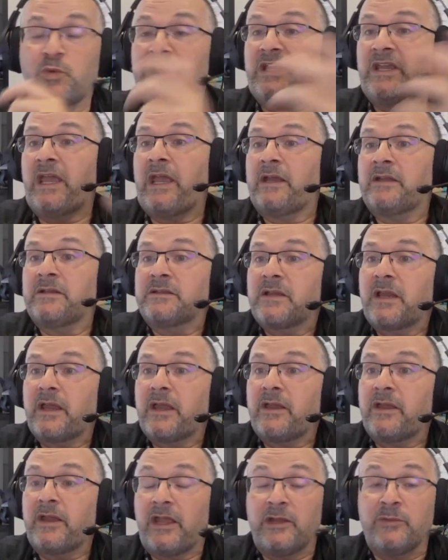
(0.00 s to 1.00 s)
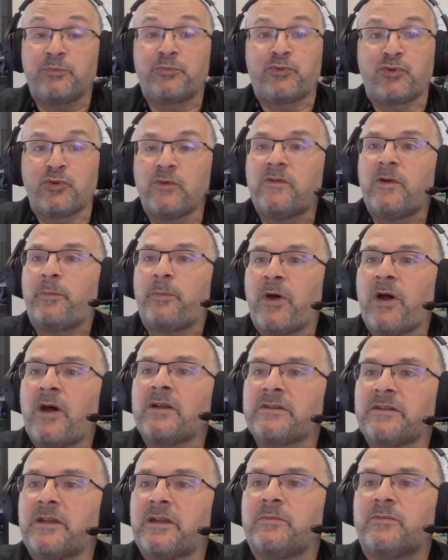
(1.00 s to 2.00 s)
can improve
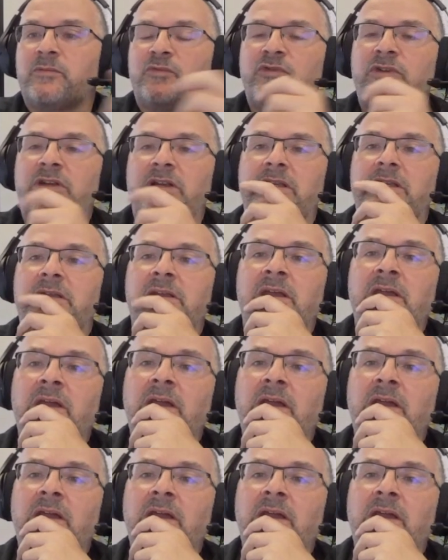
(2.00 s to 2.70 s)
upon them really,